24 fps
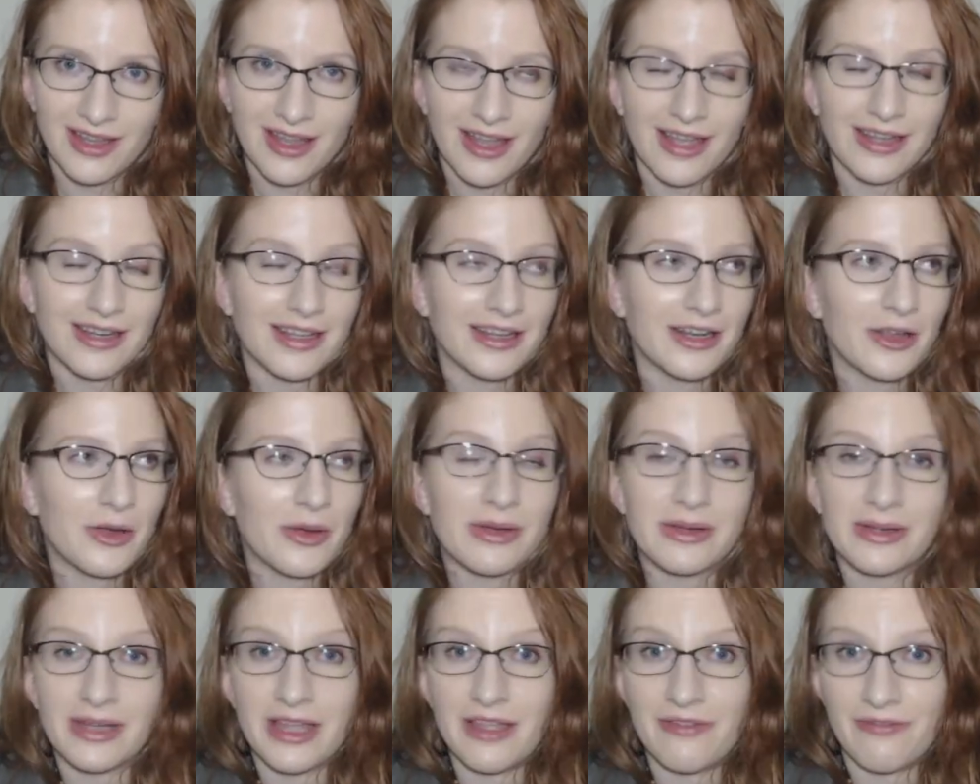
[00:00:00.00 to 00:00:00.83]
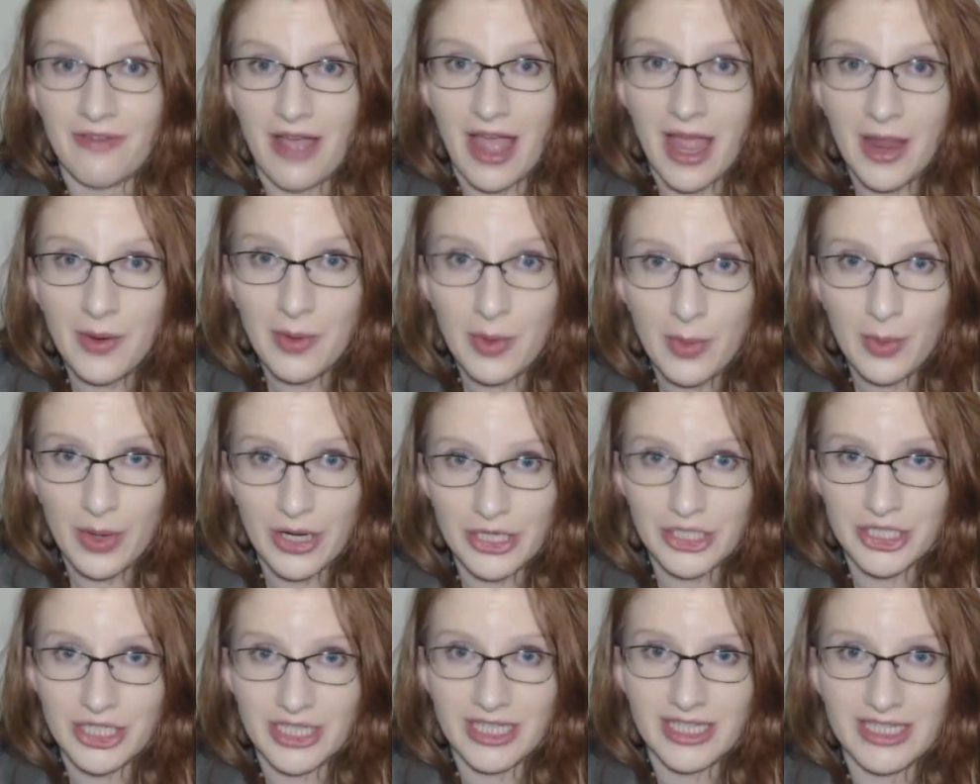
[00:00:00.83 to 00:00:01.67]
And I know if I were
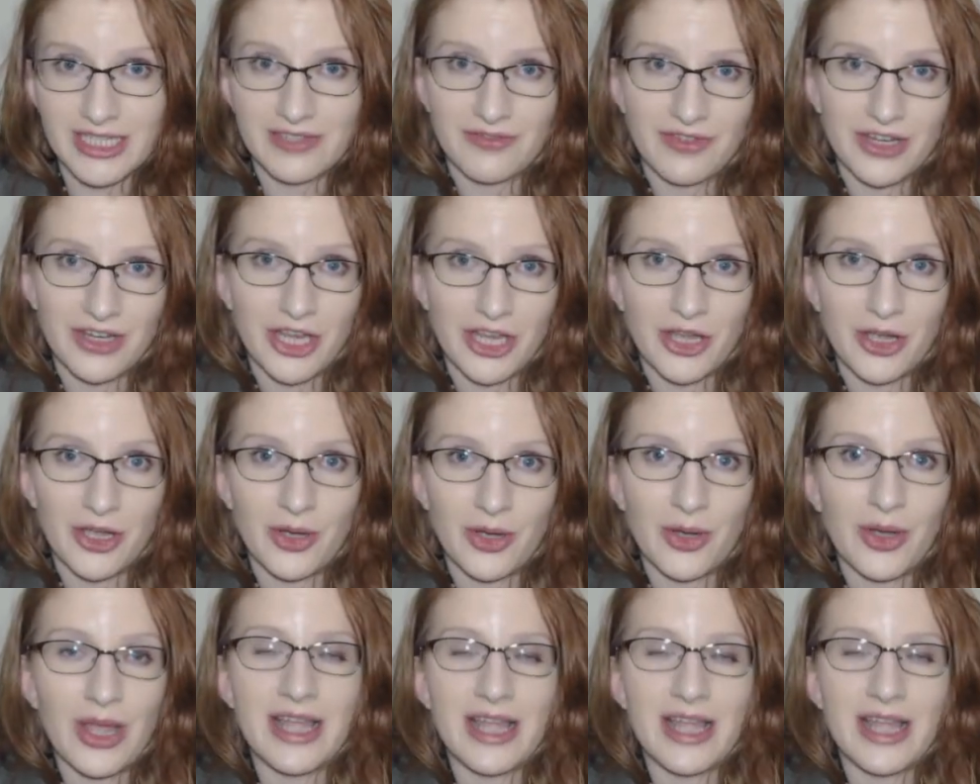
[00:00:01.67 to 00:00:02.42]
watching this video